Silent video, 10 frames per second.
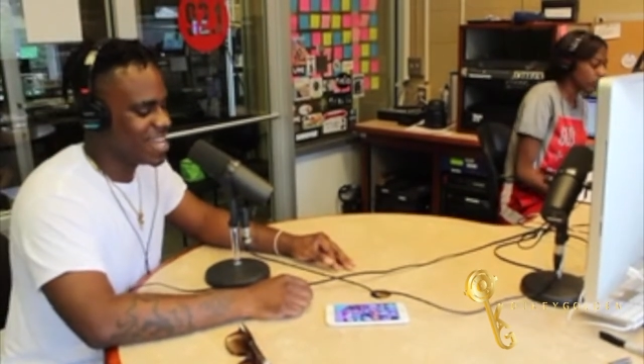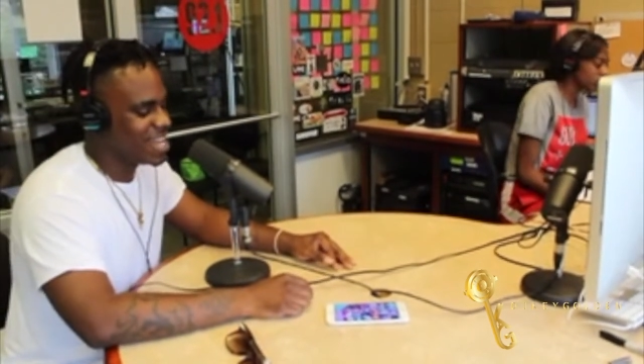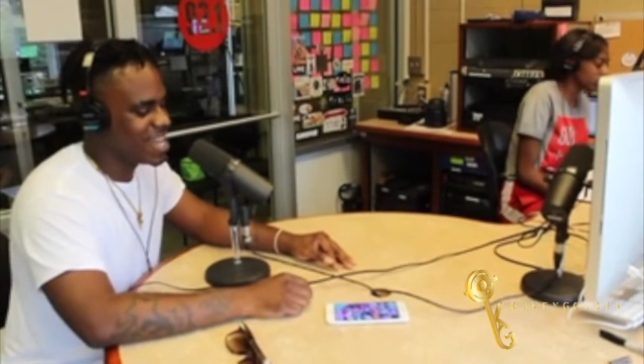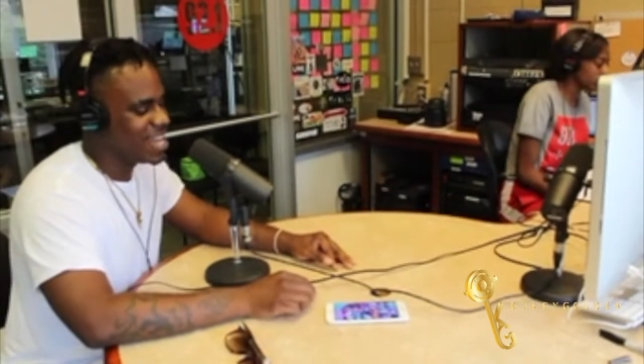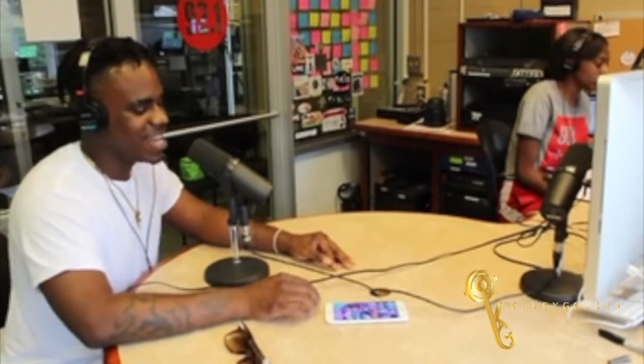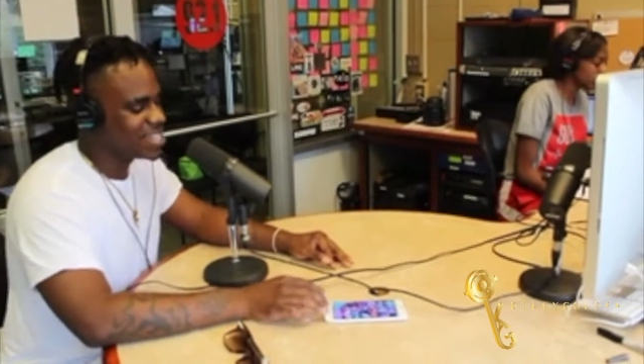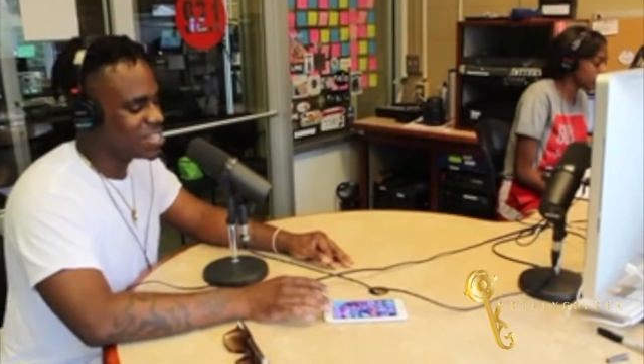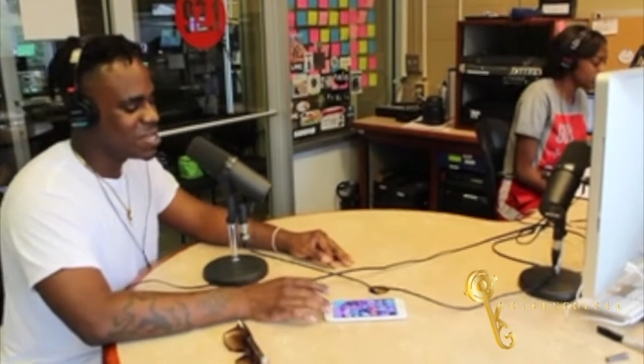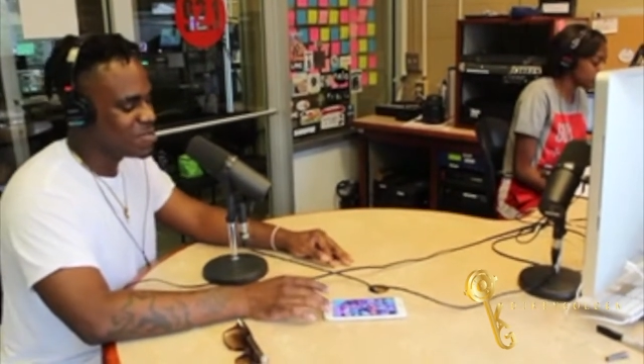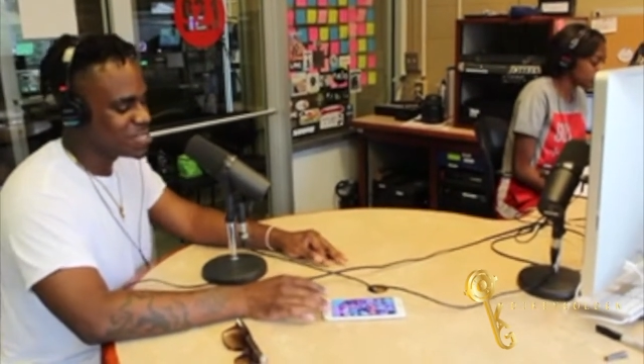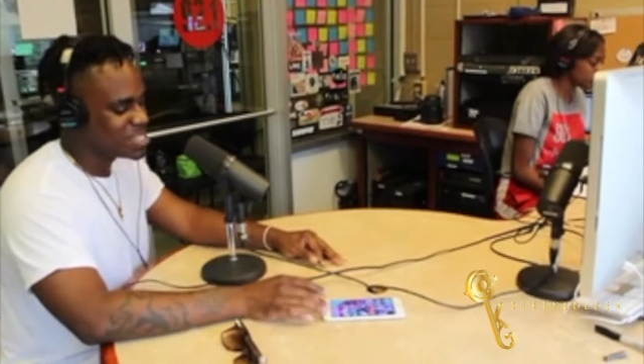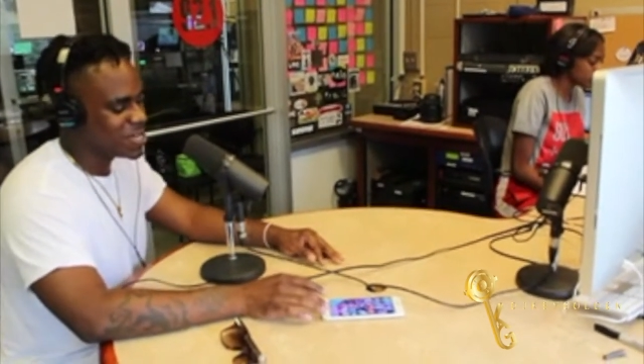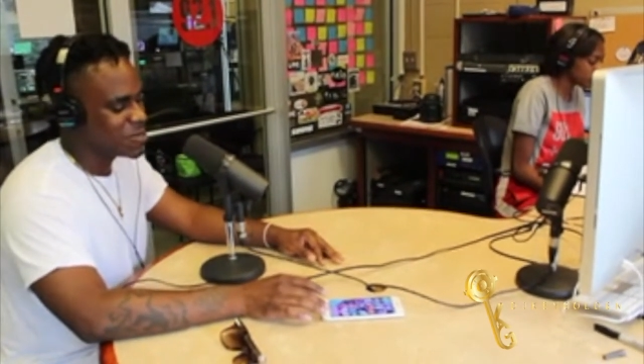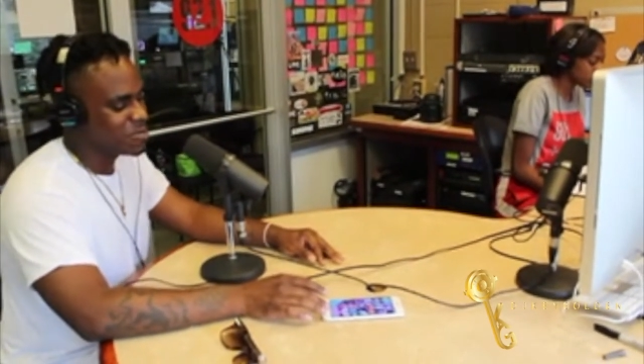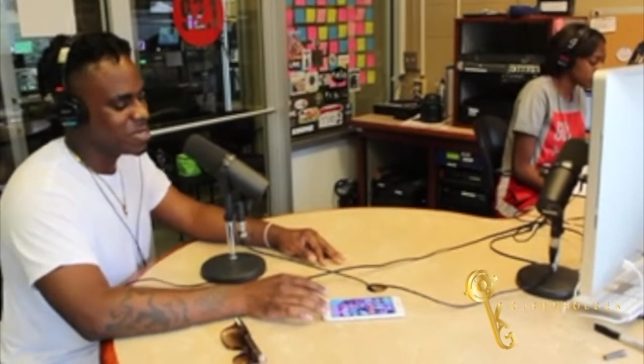I like the humble
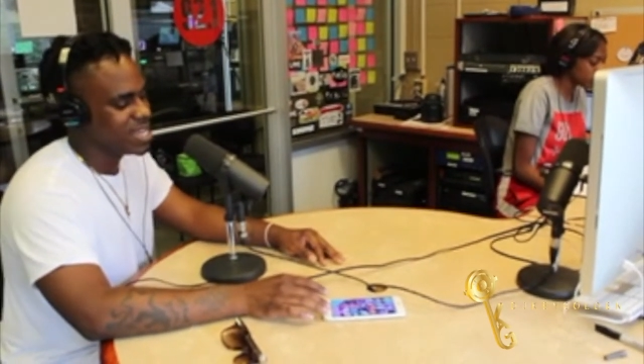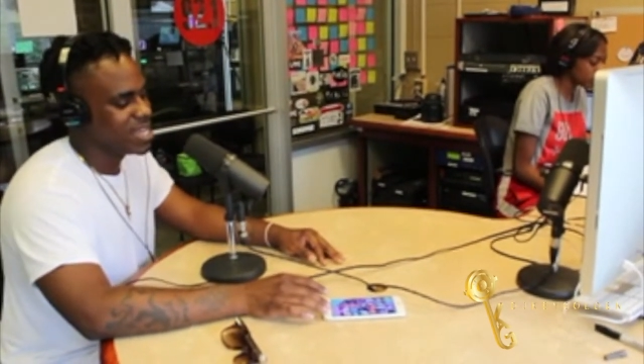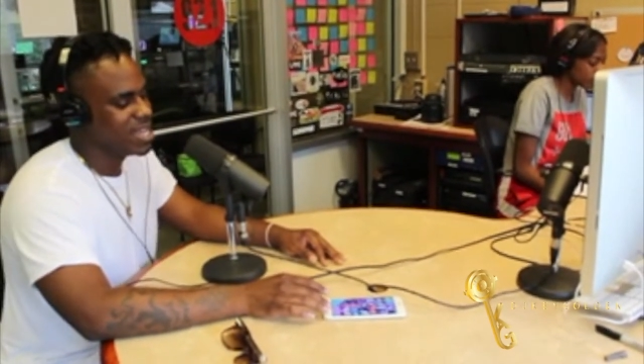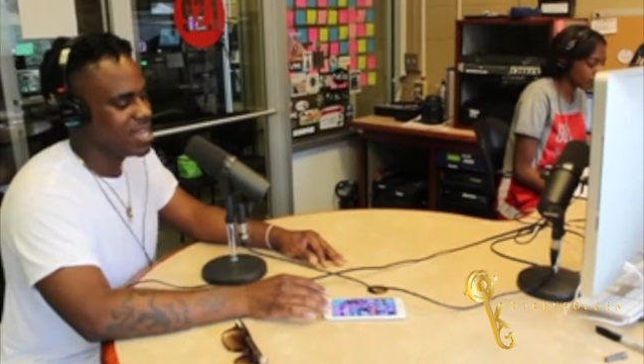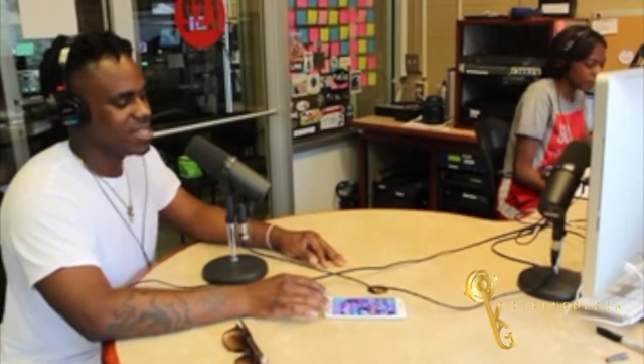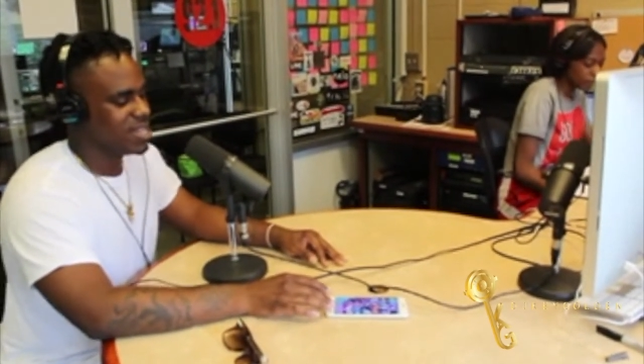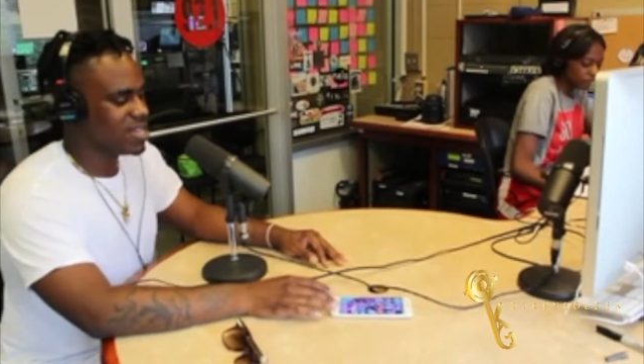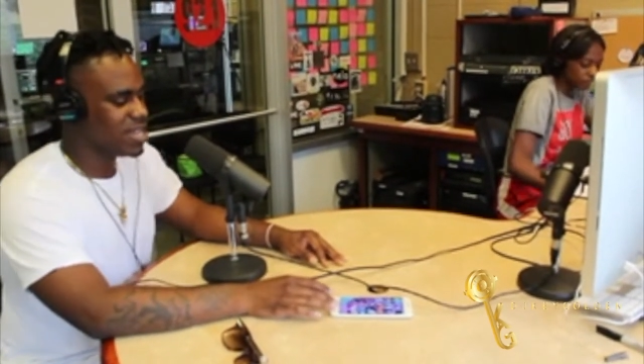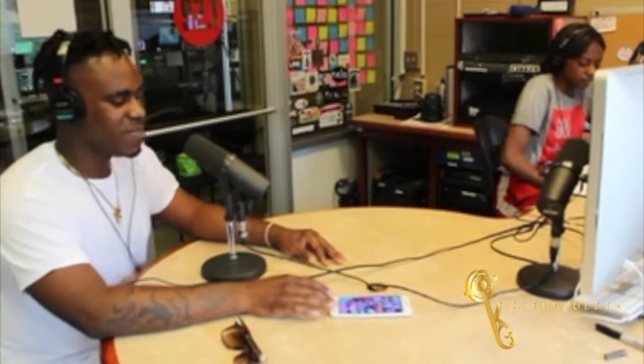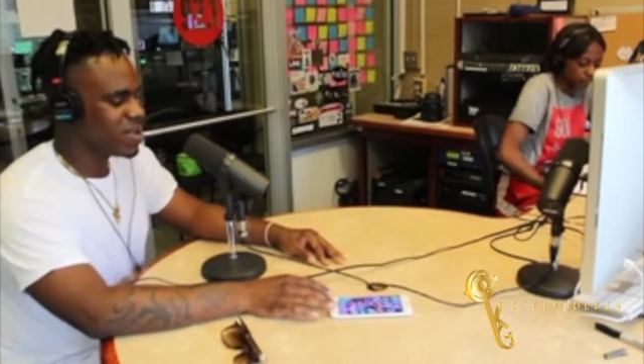talk, but the other day